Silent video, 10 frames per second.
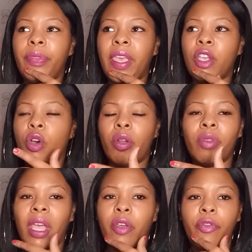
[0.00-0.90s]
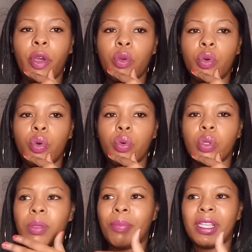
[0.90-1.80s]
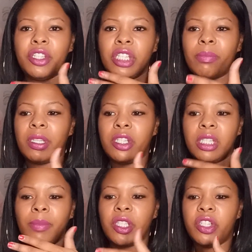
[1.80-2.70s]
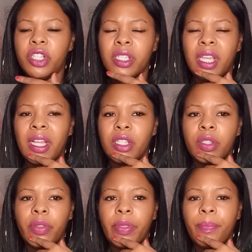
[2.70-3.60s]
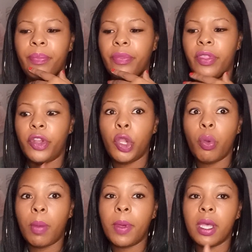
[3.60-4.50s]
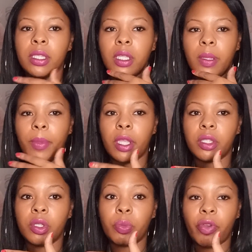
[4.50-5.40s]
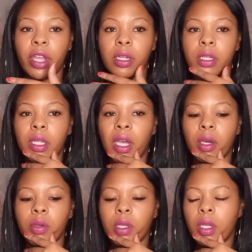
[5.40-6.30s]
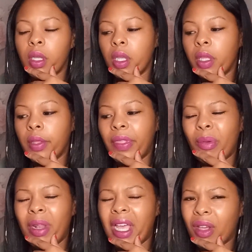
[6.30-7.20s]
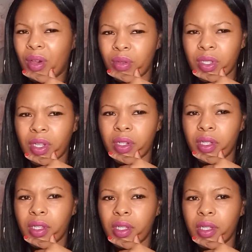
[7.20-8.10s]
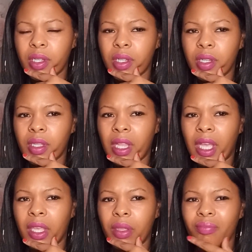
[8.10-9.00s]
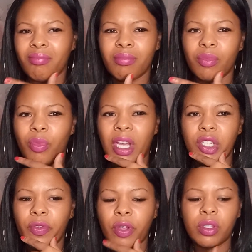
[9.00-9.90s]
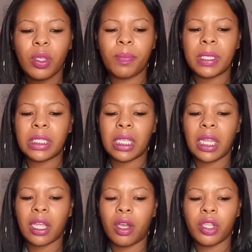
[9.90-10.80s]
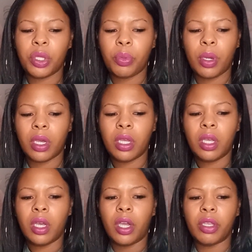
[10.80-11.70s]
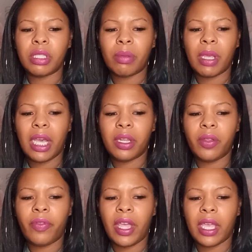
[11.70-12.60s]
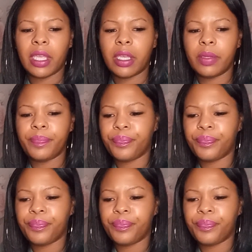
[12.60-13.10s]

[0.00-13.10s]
They got, like, phone calls and messages. And the newer person, the person who's pregnant now, they were like, hold on. Like, why is your phone so busy? Like, are you some kind of, like,